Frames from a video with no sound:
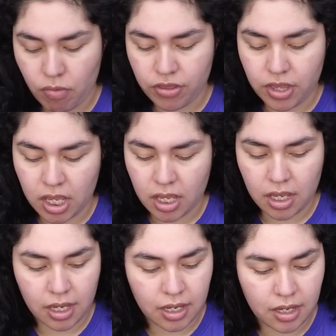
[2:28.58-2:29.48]
with
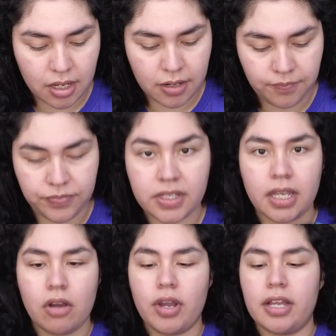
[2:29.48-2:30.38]
it, and
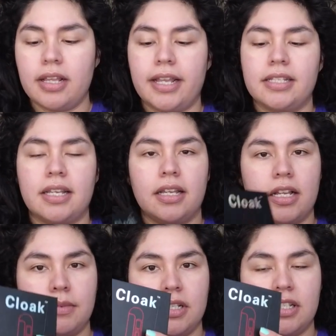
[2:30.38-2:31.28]
see, like I said, it
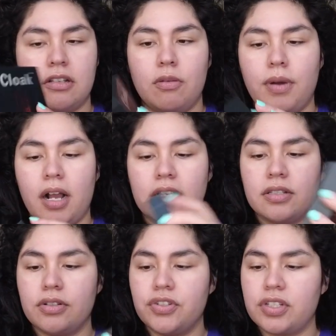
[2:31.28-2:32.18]
comes in this little box,
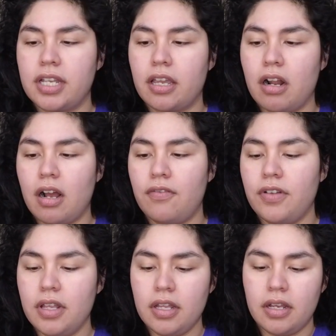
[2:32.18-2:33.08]
so you just take it off.
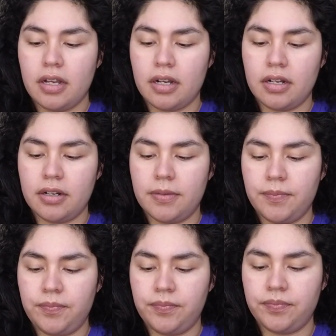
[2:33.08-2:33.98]

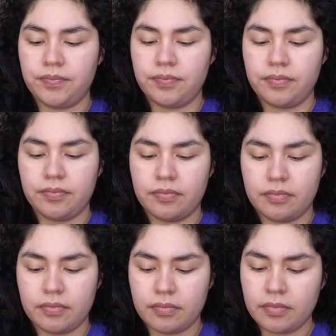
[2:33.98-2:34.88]
And
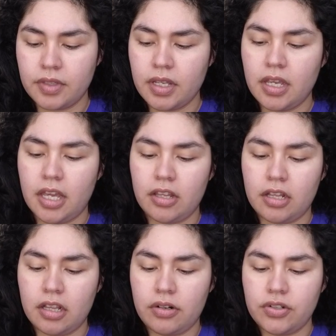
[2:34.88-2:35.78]
then
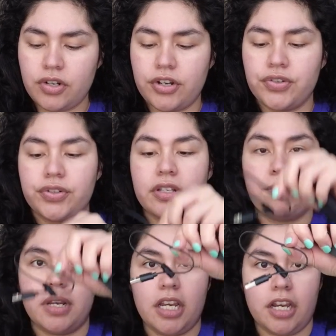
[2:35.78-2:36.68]
the little charger is
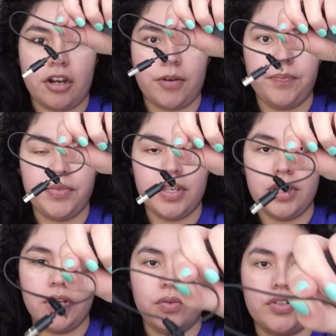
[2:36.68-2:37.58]
up in here,
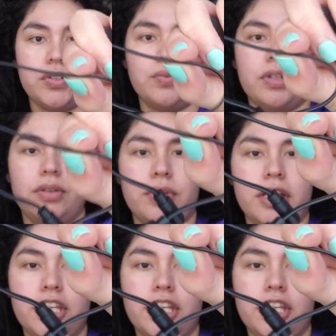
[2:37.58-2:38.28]
which is really, really